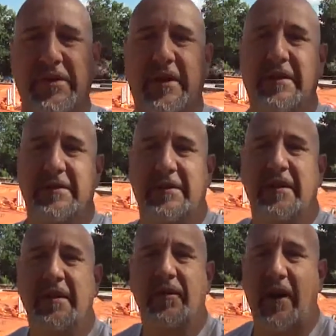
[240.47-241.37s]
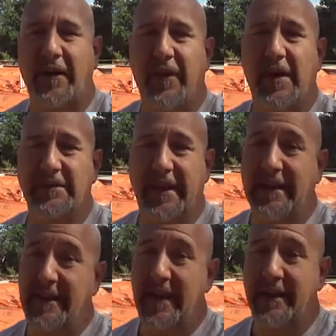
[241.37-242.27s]
is great falls
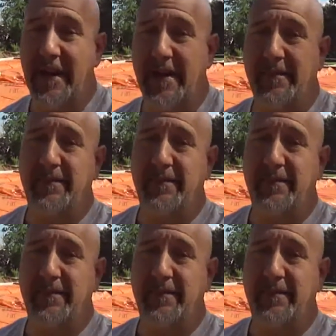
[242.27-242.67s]
inc dot com.